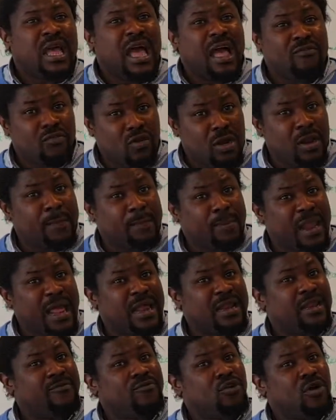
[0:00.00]
have got a
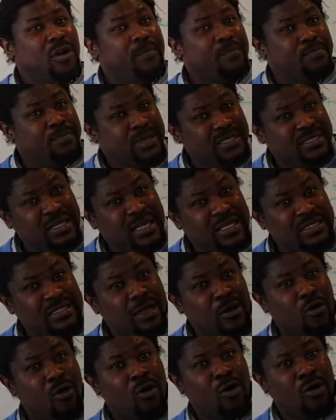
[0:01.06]
plan. They've got a business
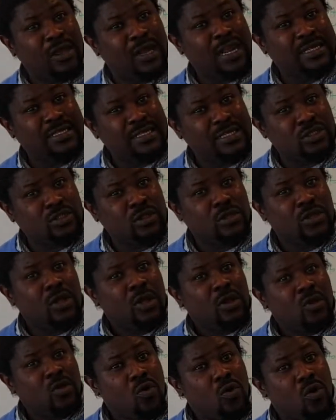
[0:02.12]
or organization
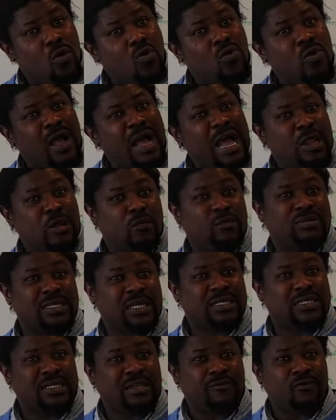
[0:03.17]
goal and
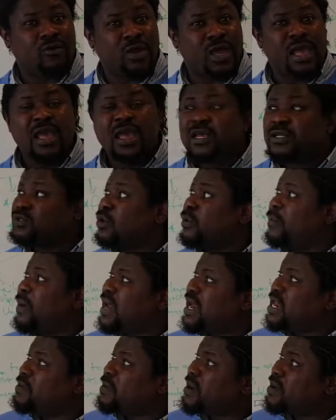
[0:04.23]
objective. Okay, so
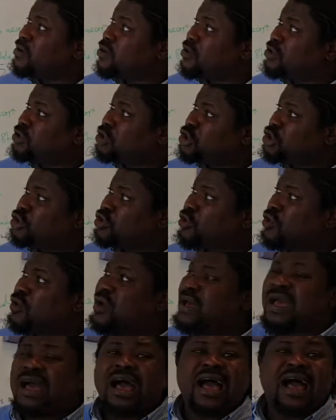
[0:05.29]
management
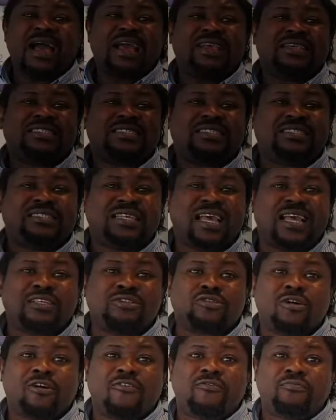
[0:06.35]
control are a set
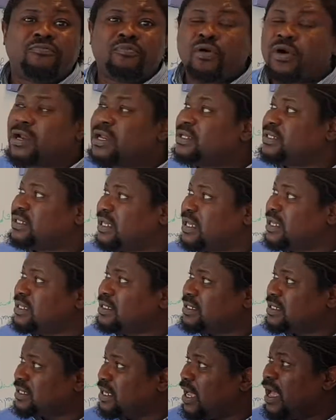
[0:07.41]
of
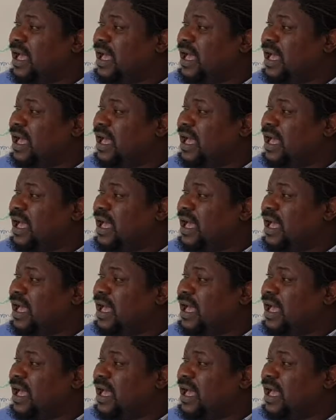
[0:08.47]
policies